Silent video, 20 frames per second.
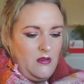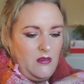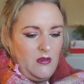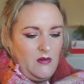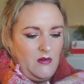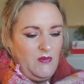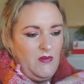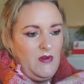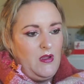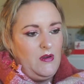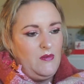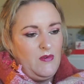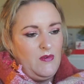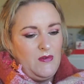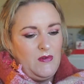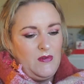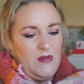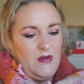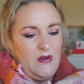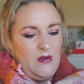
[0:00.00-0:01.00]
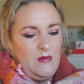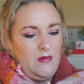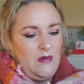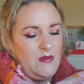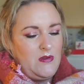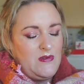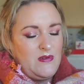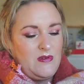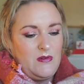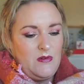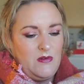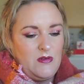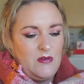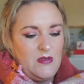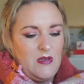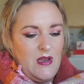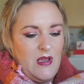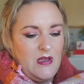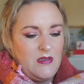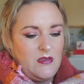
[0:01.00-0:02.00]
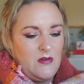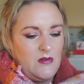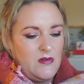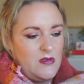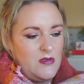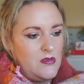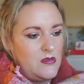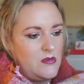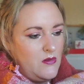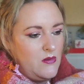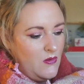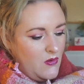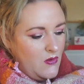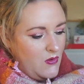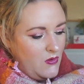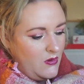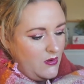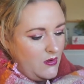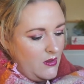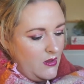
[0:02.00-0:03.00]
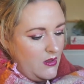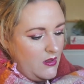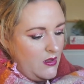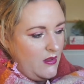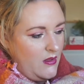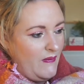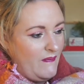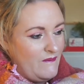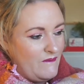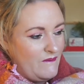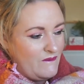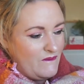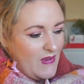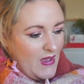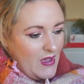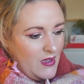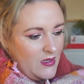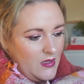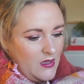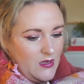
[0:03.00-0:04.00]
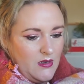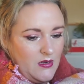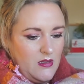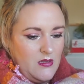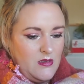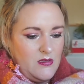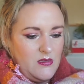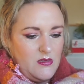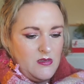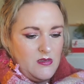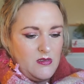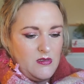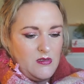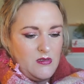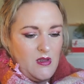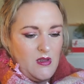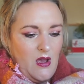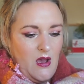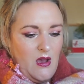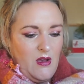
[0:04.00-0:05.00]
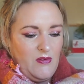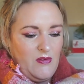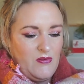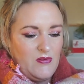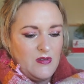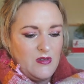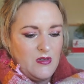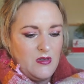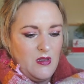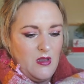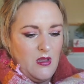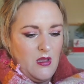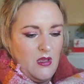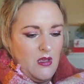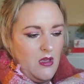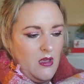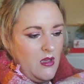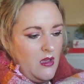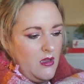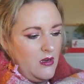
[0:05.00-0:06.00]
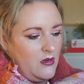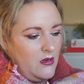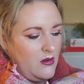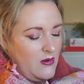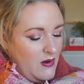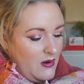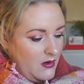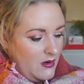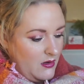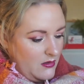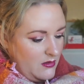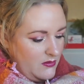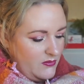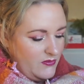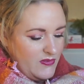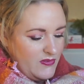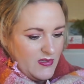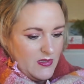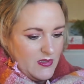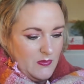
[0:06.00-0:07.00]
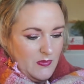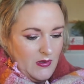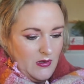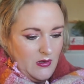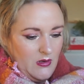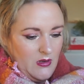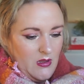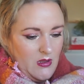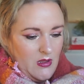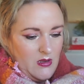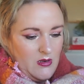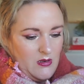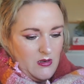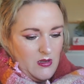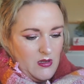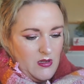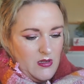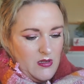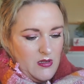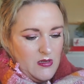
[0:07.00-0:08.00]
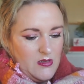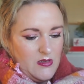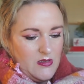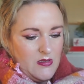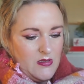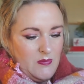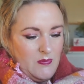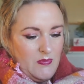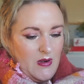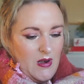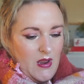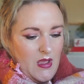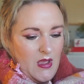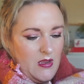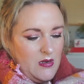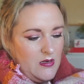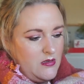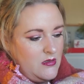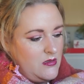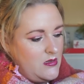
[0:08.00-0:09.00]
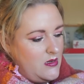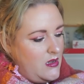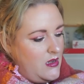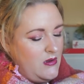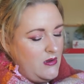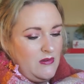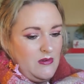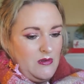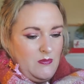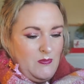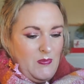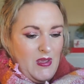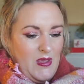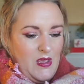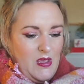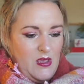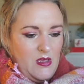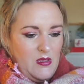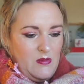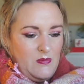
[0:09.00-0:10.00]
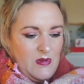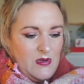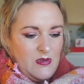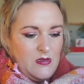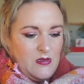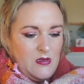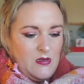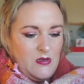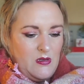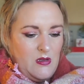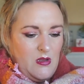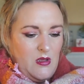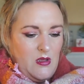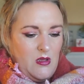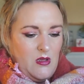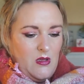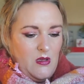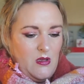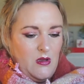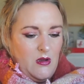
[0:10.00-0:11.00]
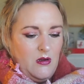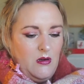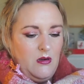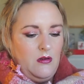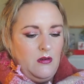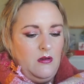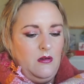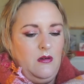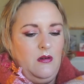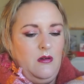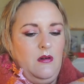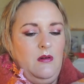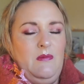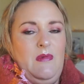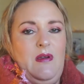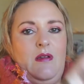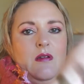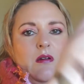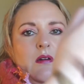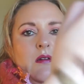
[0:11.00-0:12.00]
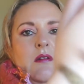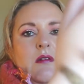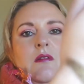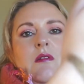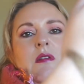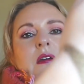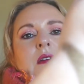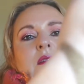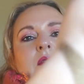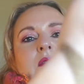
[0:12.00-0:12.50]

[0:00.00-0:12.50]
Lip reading: the green row that I was just, lads, they're so fucking soft and comfortable and easy to blend and pigmented. Oh my God, look at that